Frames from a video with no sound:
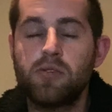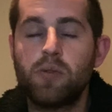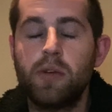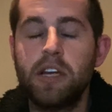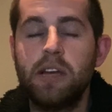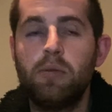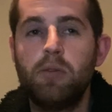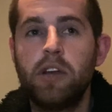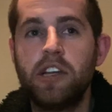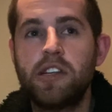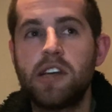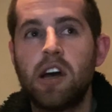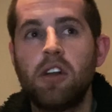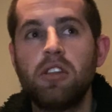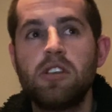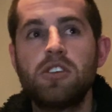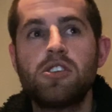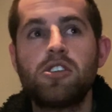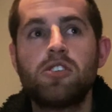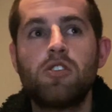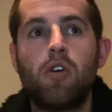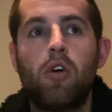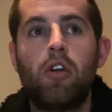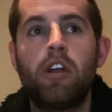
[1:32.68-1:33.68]
We tell the
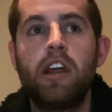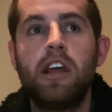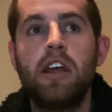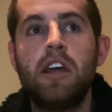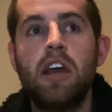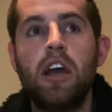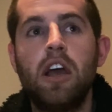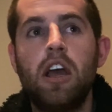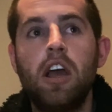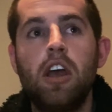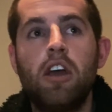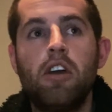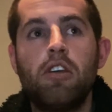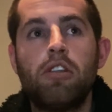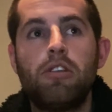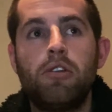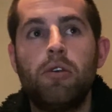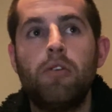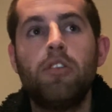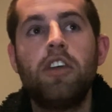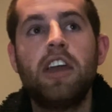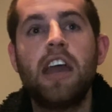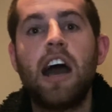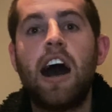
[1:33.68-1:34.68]
story through
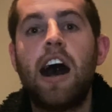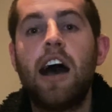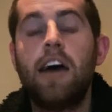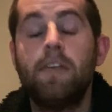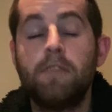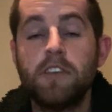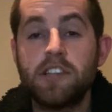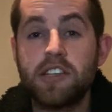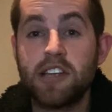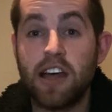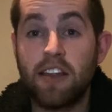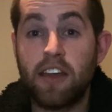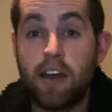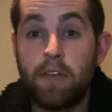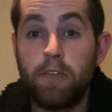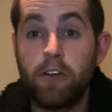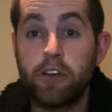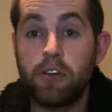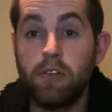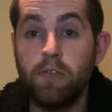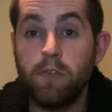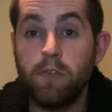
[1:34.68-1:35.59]
the eye of a South African